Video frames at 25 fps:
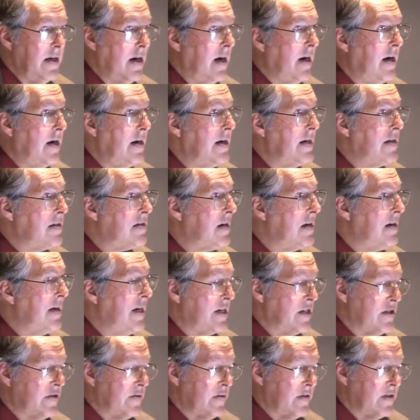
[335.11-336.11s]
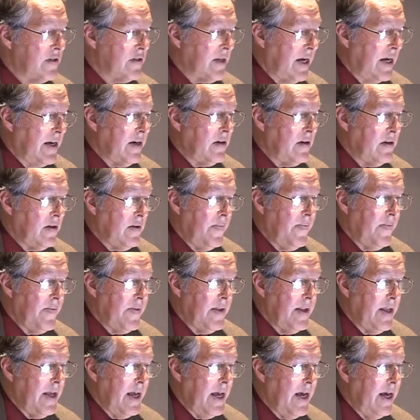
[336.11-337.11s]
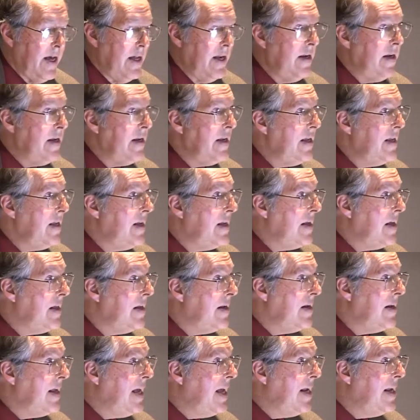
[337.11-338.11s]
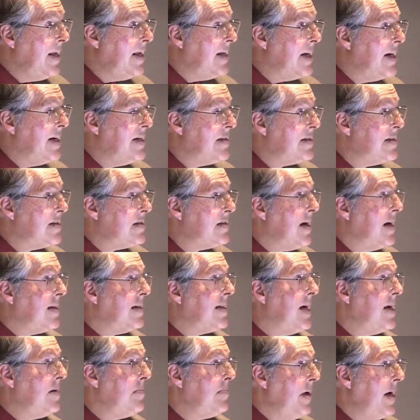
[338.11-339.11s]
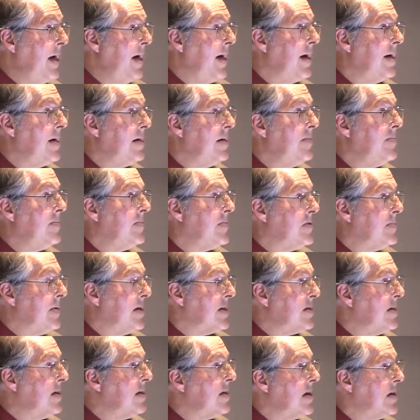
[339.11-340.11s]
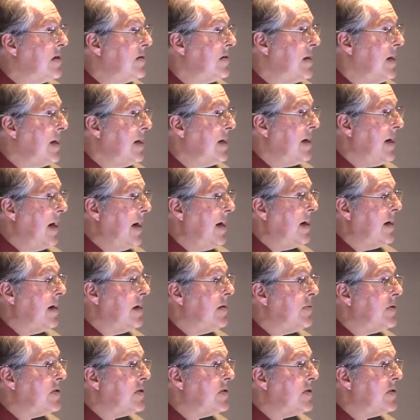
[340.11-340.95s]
it's a natural cycle, and in any case, it's not that bad, especially a country like Canada.